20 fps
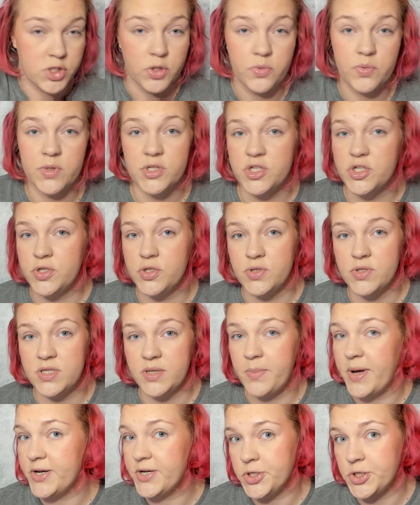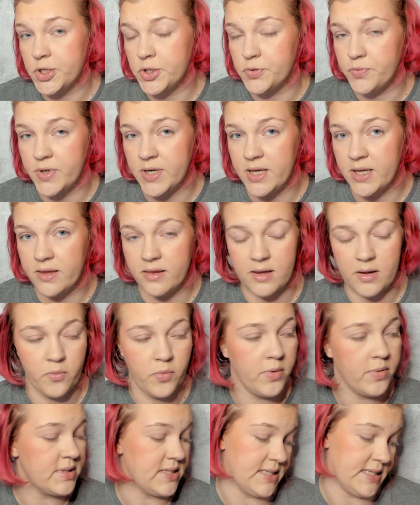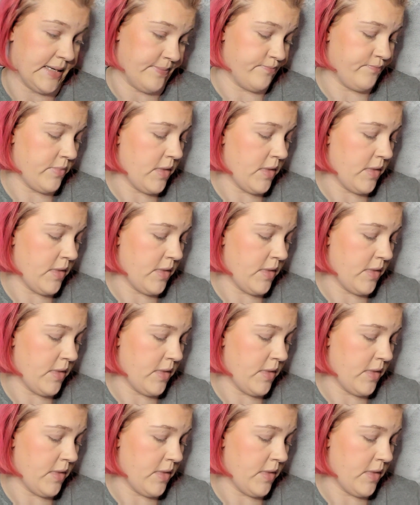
we'll just use some eyeshadow with it and we will see.